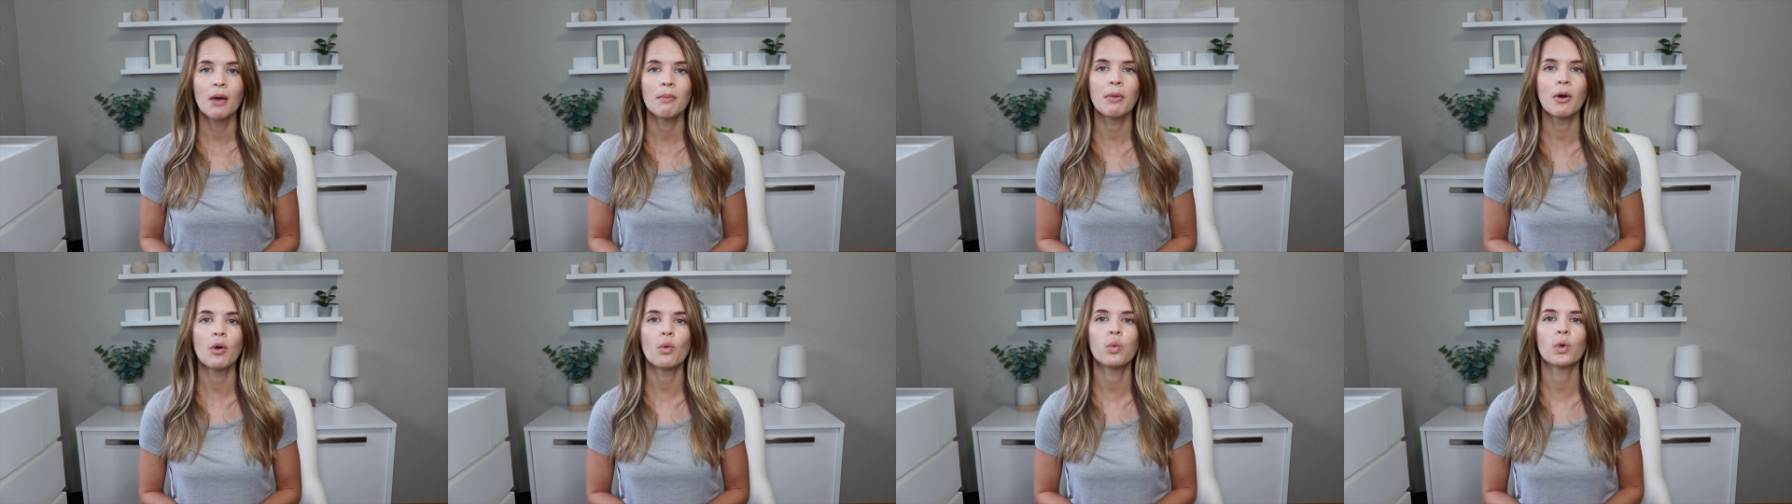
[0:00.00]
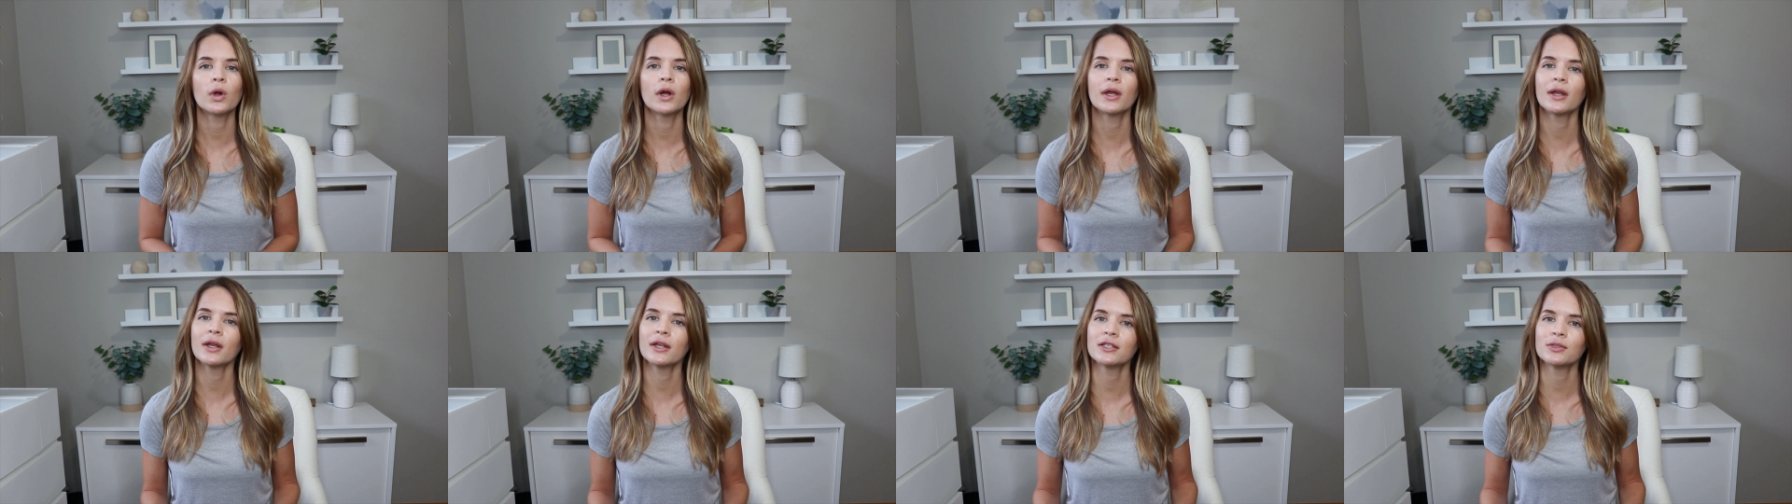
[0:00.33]
But
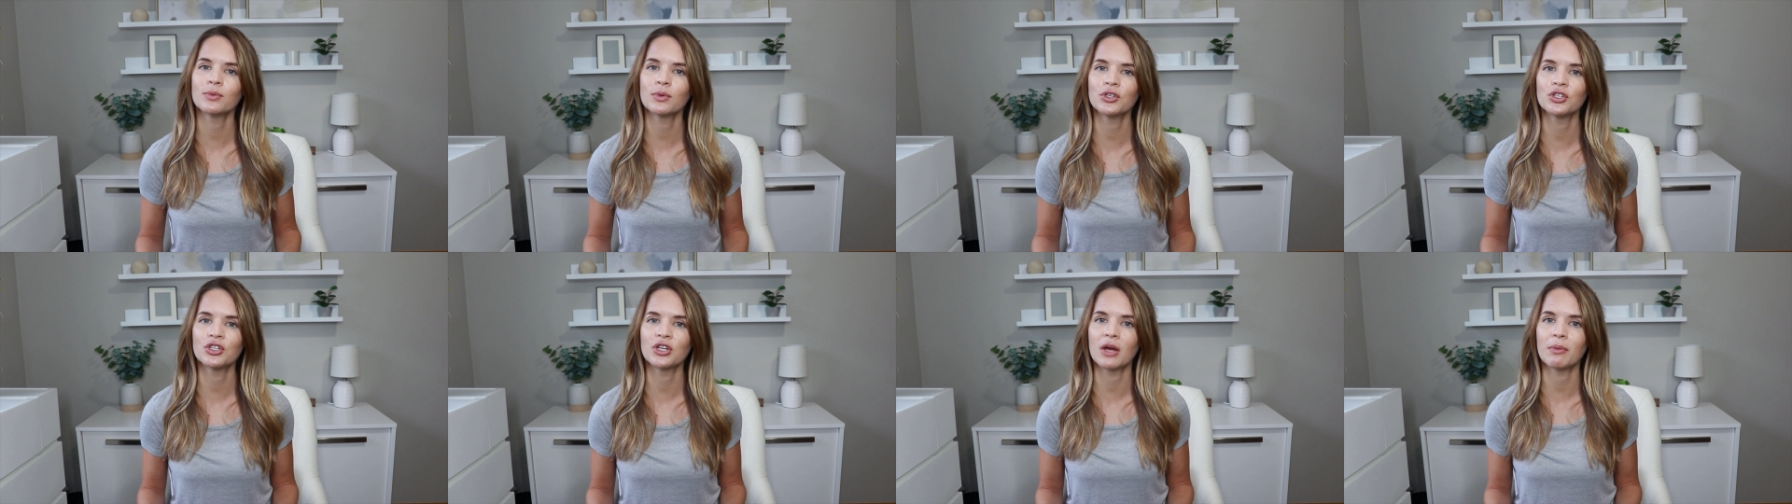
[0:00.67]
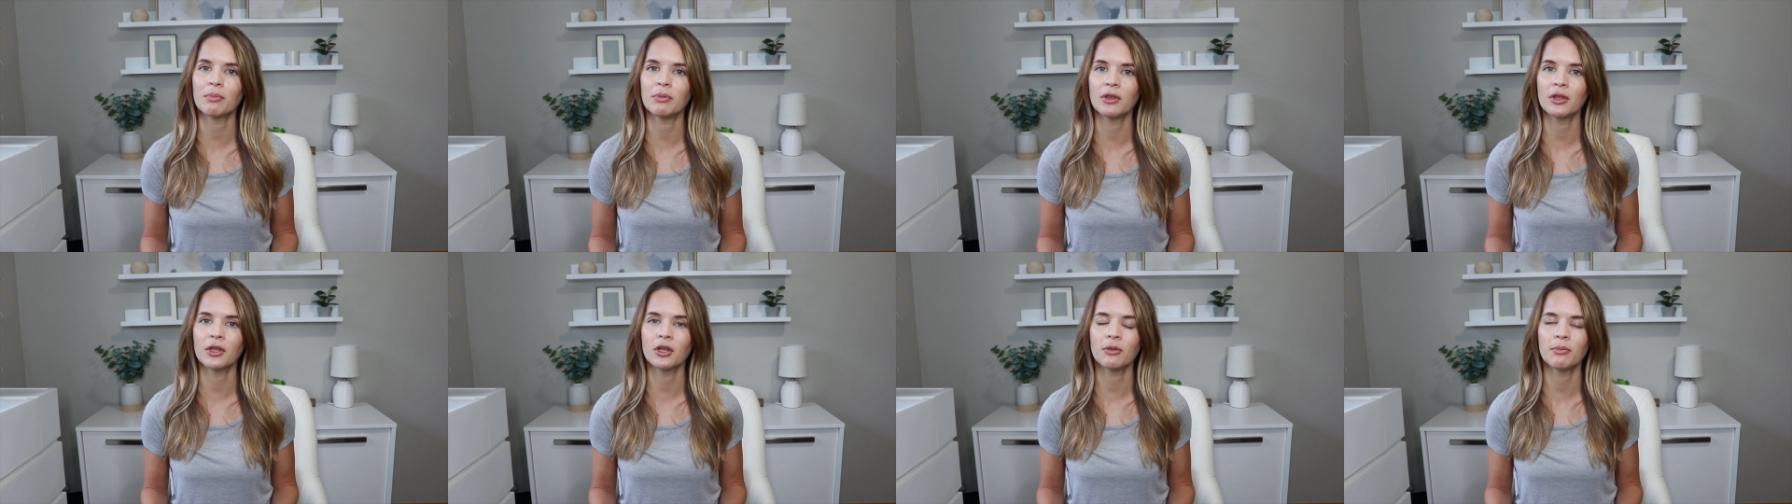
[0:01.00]
we're going to switch it
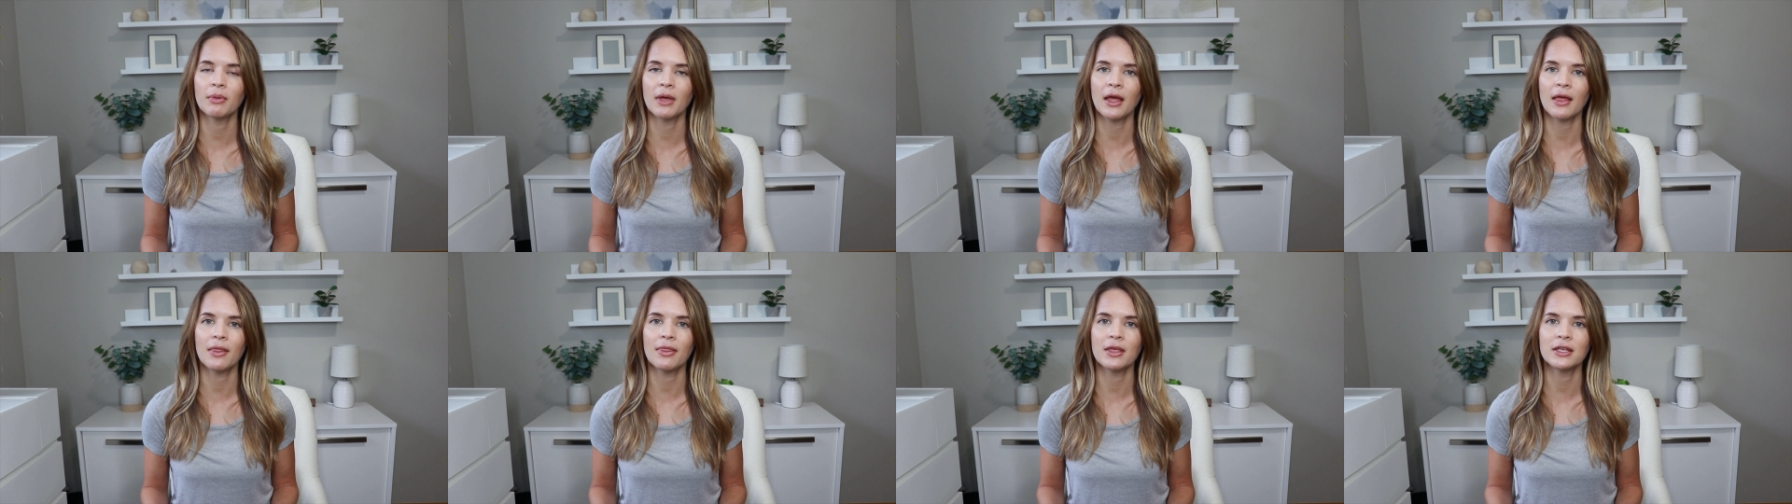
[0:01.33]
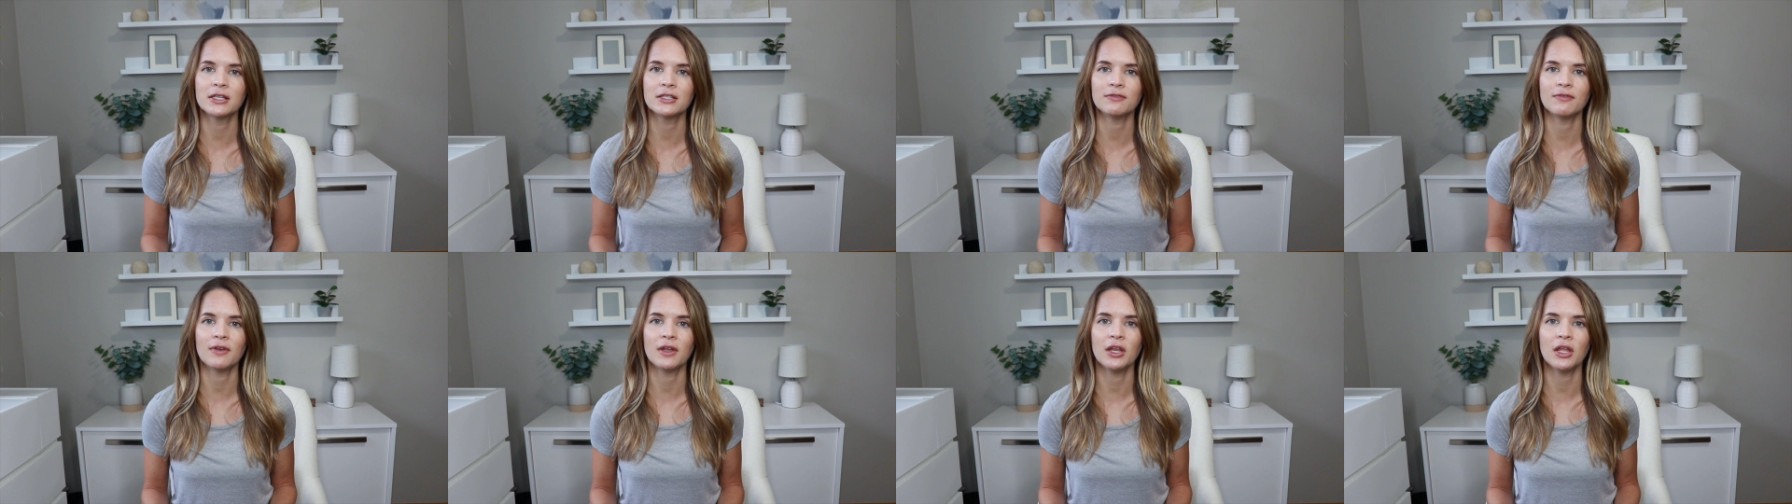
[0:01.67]
up a little bit in
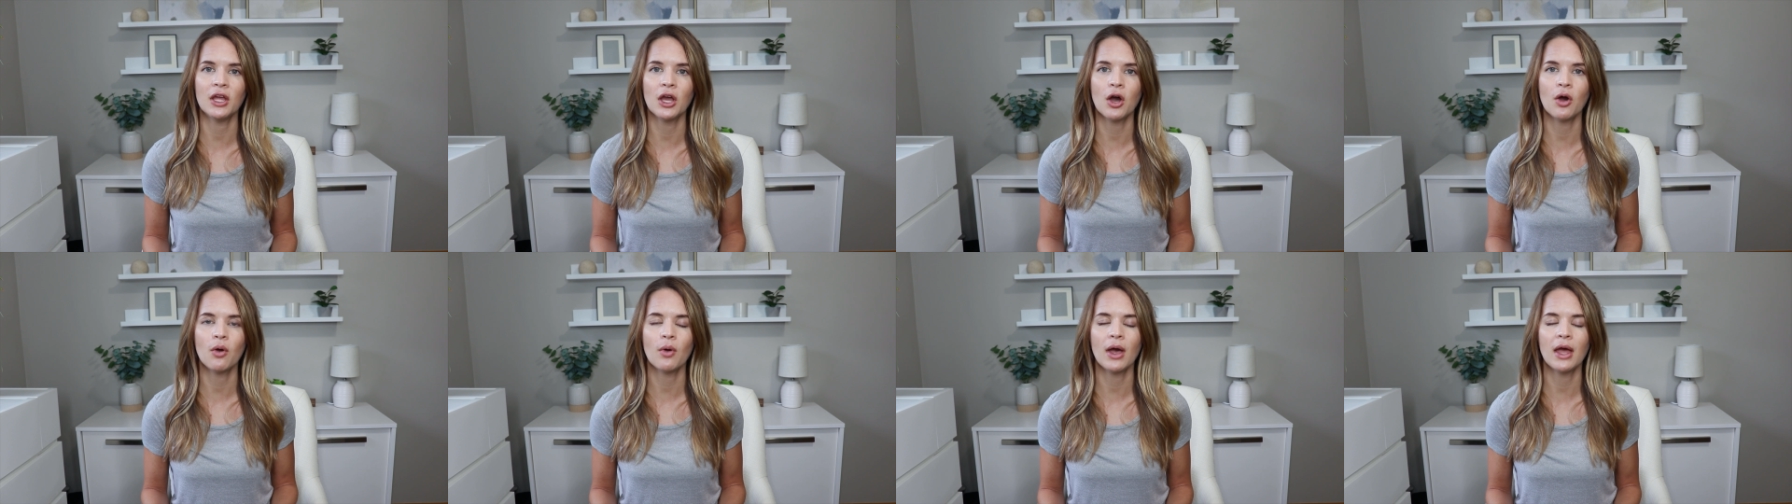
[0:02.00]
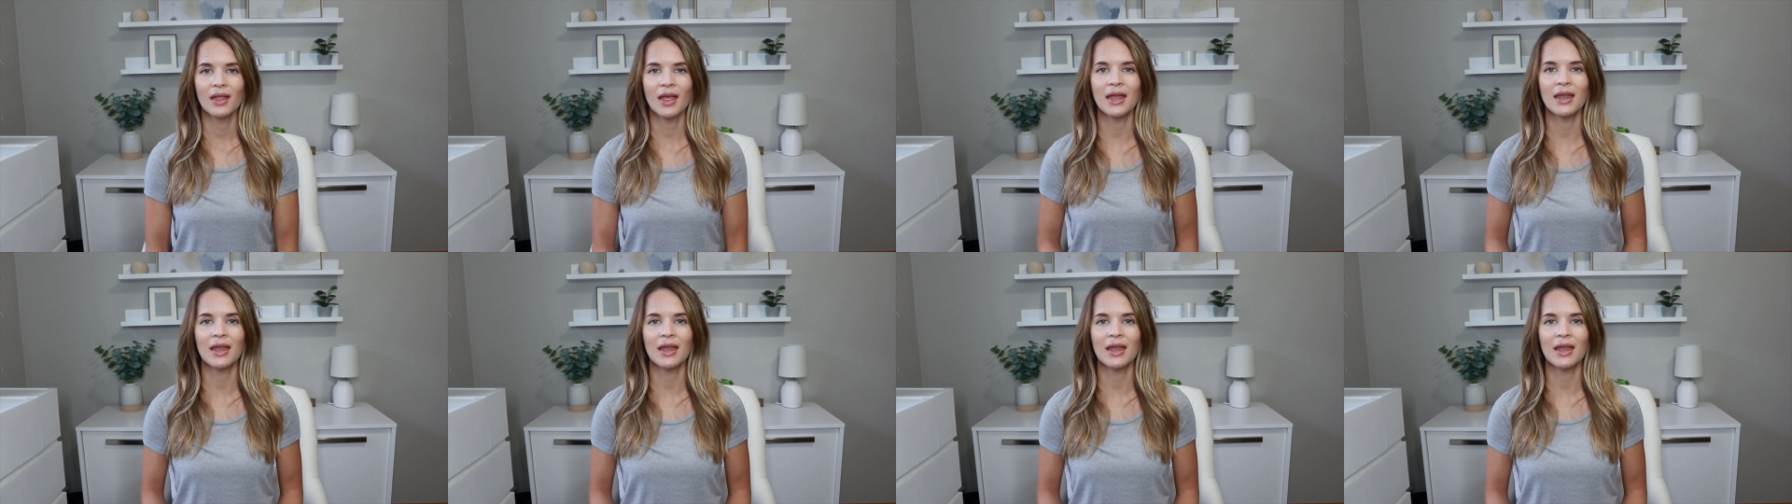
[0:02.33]
this video,